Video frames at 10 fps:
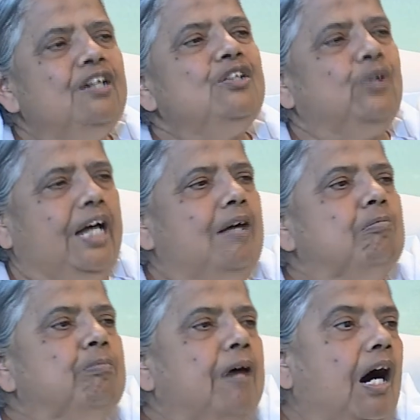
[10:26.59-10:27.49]
to
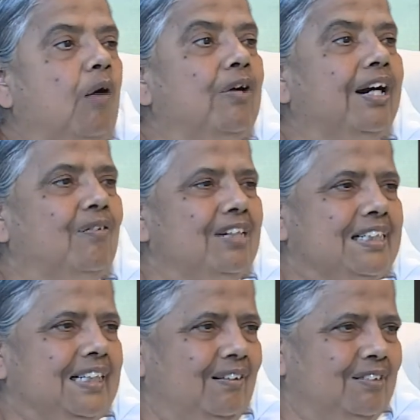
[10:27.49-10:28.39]
empower
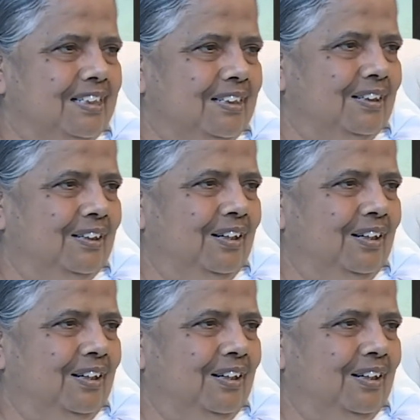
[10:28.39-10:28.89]
ourselves.